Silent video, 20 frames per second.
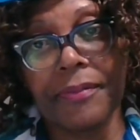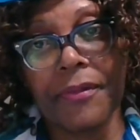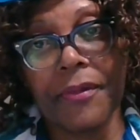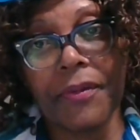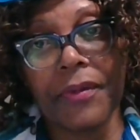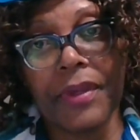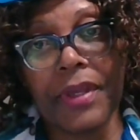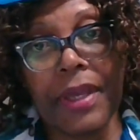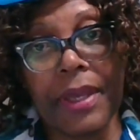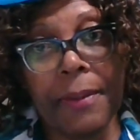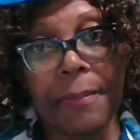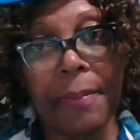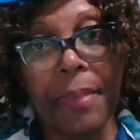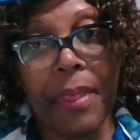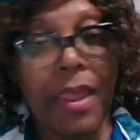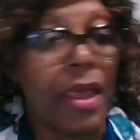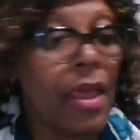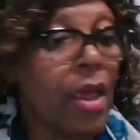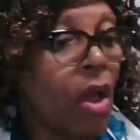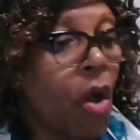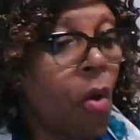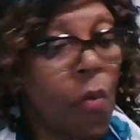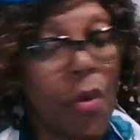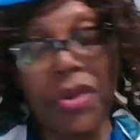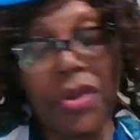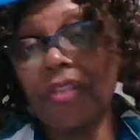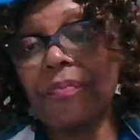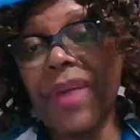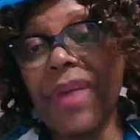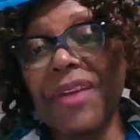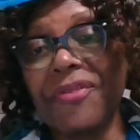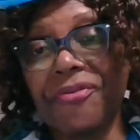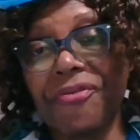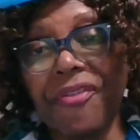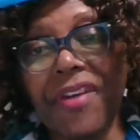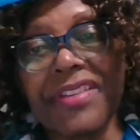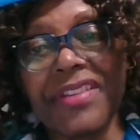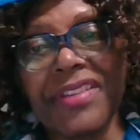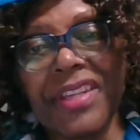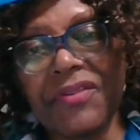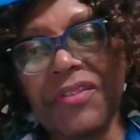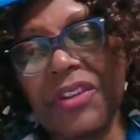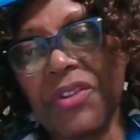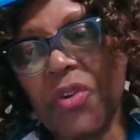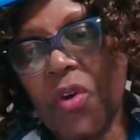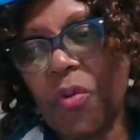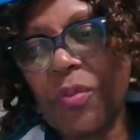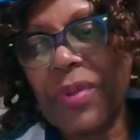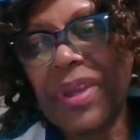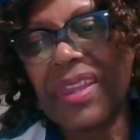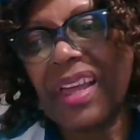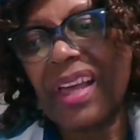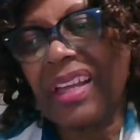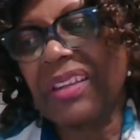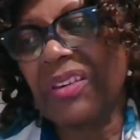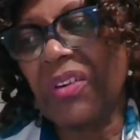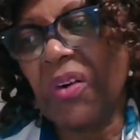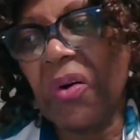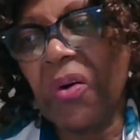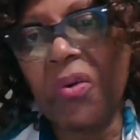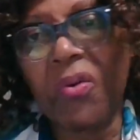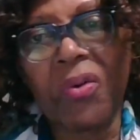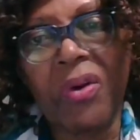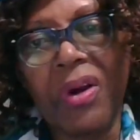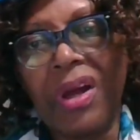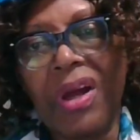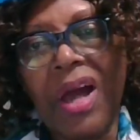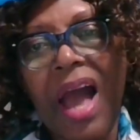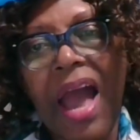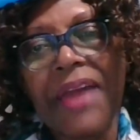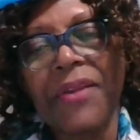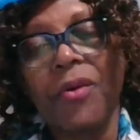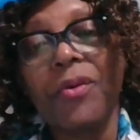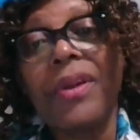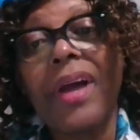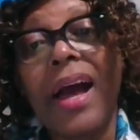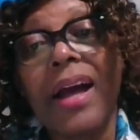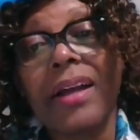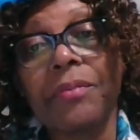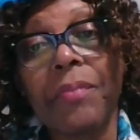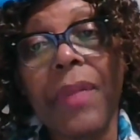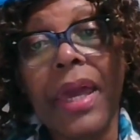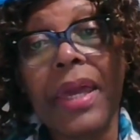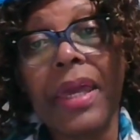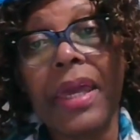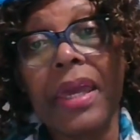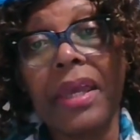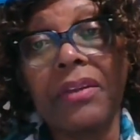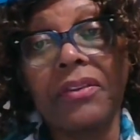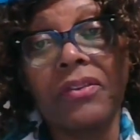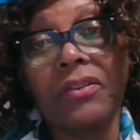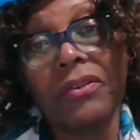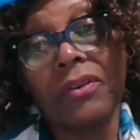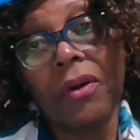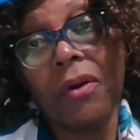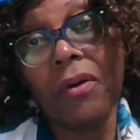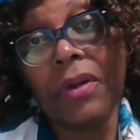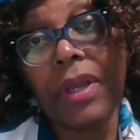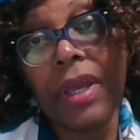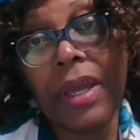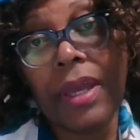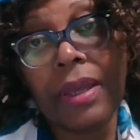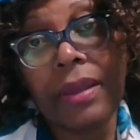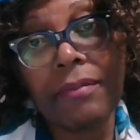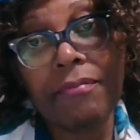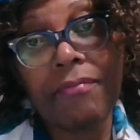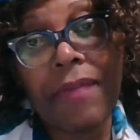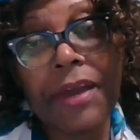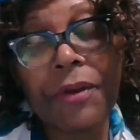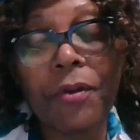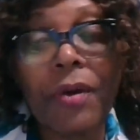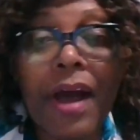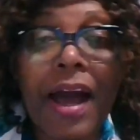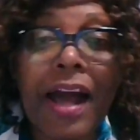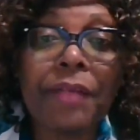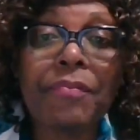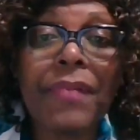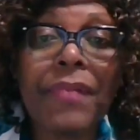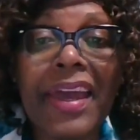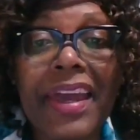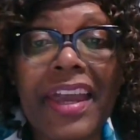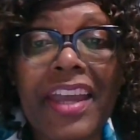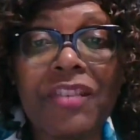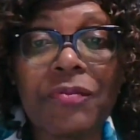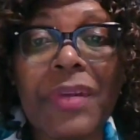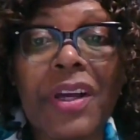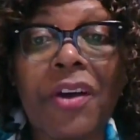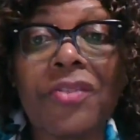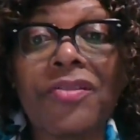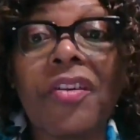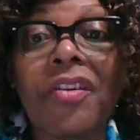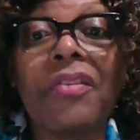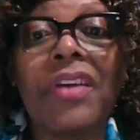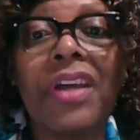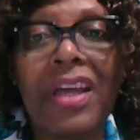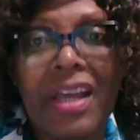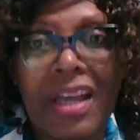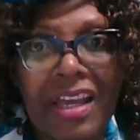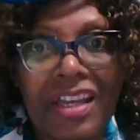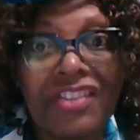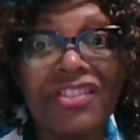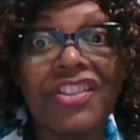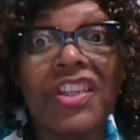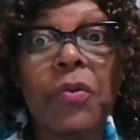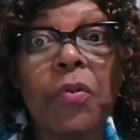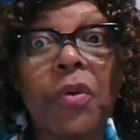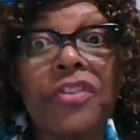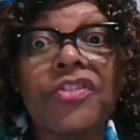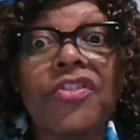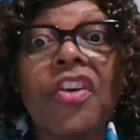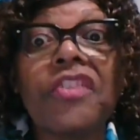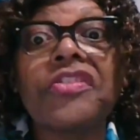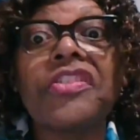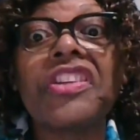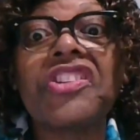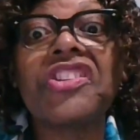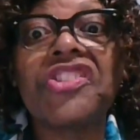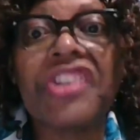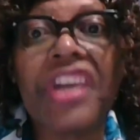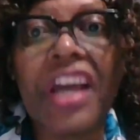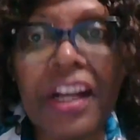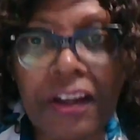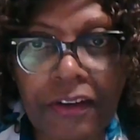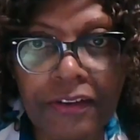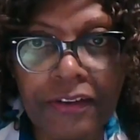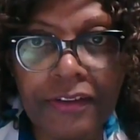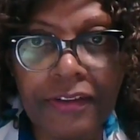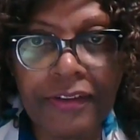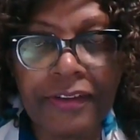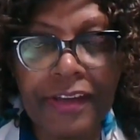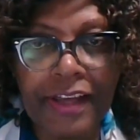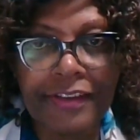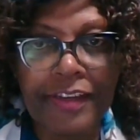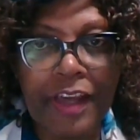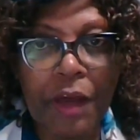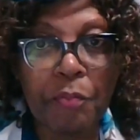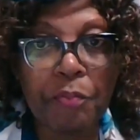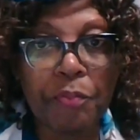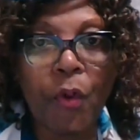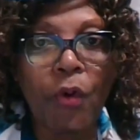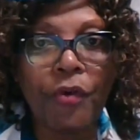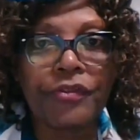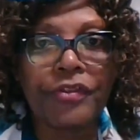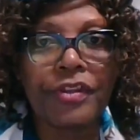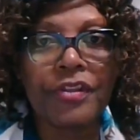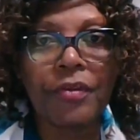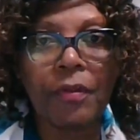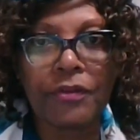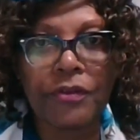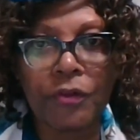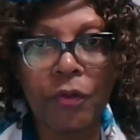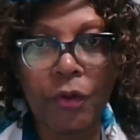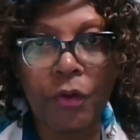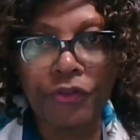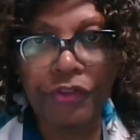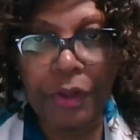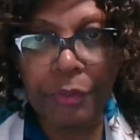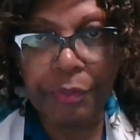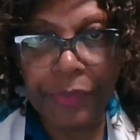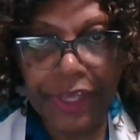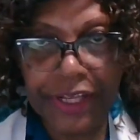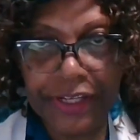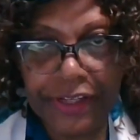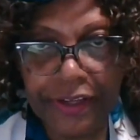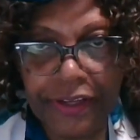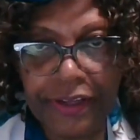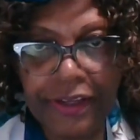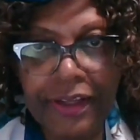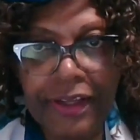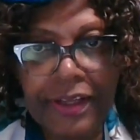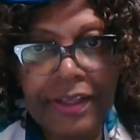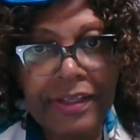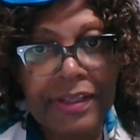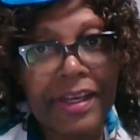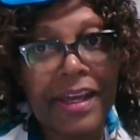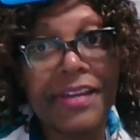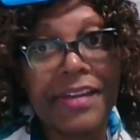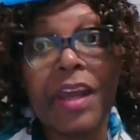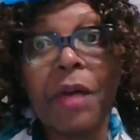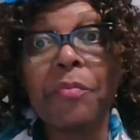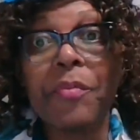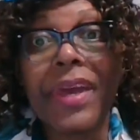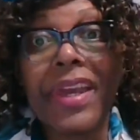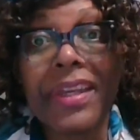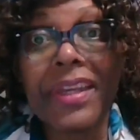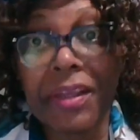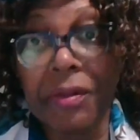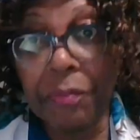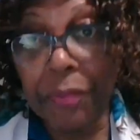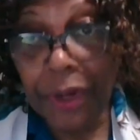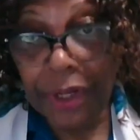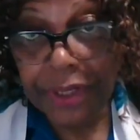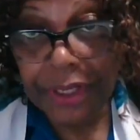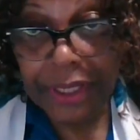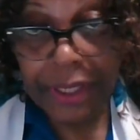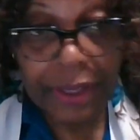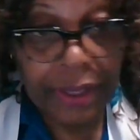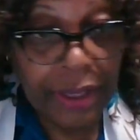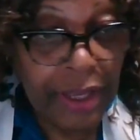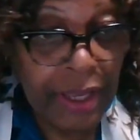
Okay? One of my friends even told me that, "Oh, I don't act my age." Okay, I don't act my age because of, she was just jealous that I'm posting on social media and I'm making money.